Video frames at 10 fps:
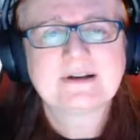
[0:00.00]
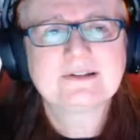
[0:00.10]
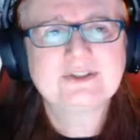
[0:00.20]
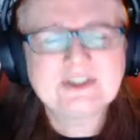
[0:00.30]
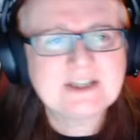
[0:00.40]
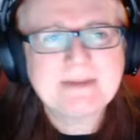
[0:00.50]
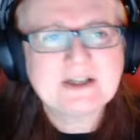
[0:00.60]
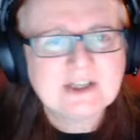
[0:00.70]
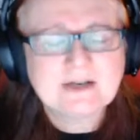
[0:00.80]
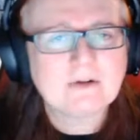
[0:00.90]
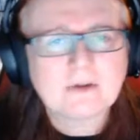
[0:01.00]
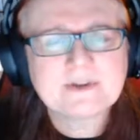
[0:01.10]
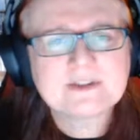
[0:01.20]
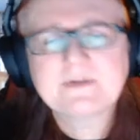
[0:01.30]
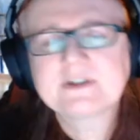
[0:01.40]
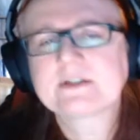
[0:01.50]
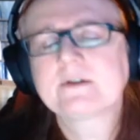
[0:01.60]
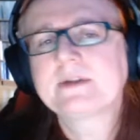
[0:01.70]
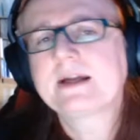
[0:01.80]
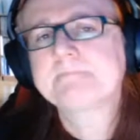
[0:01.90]
She's in my channel almost every
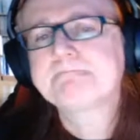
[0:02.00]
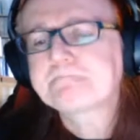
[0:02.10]
single night.